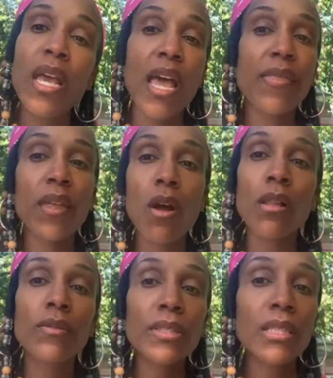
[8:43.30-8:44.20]
and then
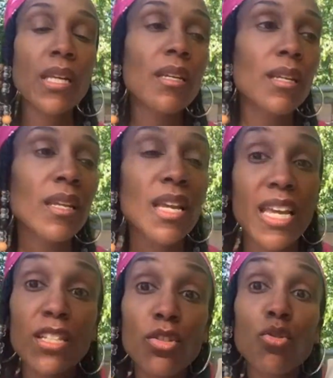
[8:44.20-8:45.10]
all of a sudden
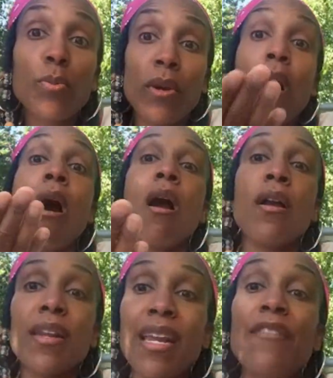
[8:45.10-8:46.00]
it's super
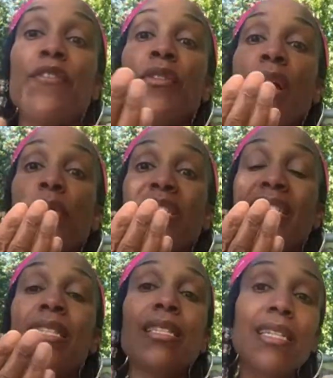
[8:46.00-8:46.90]
hard, and I feel that
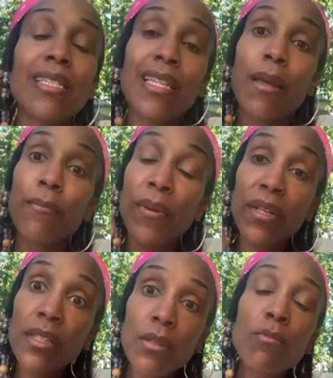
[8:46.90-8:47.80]
resistance, and I'm
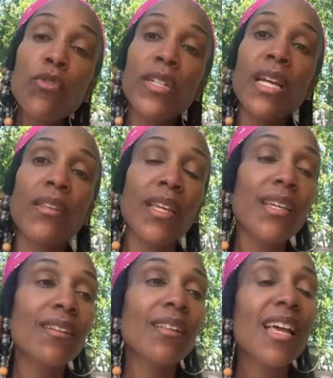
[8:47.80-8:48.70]
barely moving down the
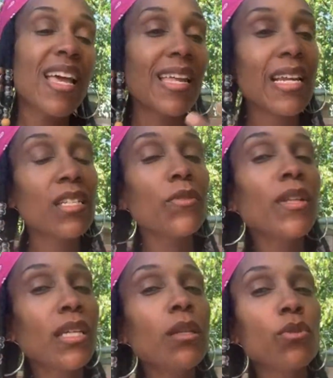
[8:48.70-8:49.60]
hill. And I just feel
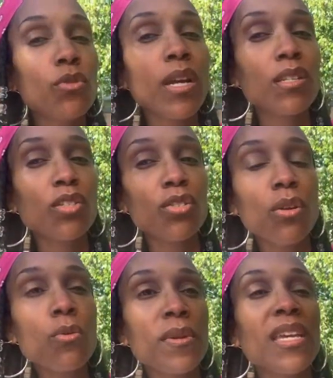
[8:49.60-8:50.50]
like he was trying to
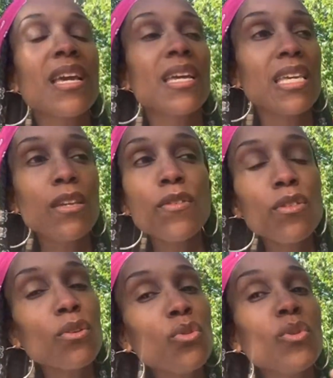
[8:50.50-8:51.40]
show me, even
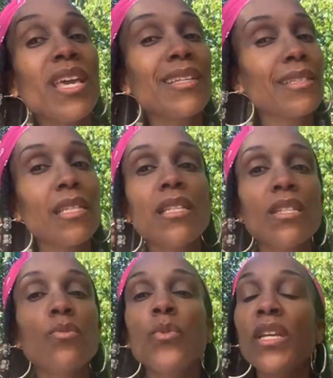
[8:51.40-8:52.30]
though you can't see
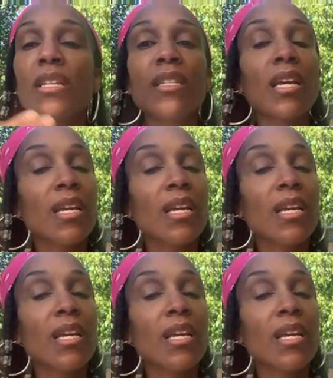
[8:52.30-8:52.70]
this wind,